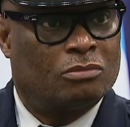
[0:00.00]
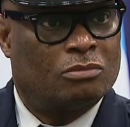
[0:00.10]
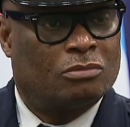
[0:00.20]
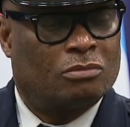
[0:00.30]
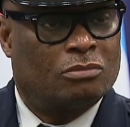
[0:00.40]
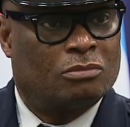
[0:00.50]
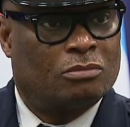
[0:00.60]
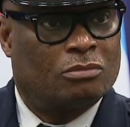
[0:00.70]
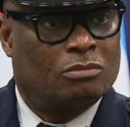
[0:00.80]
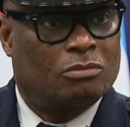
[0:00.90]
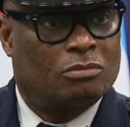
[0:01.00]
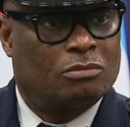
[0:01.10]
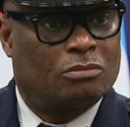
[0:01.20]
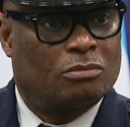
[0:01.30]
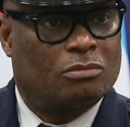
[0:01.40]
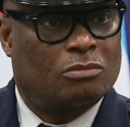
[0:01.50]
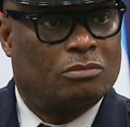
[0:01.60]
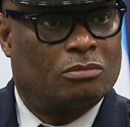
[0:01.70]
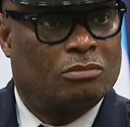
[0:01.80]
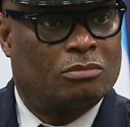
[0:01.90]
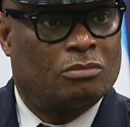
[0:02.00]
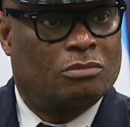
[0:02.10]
No one is speaking in this clip.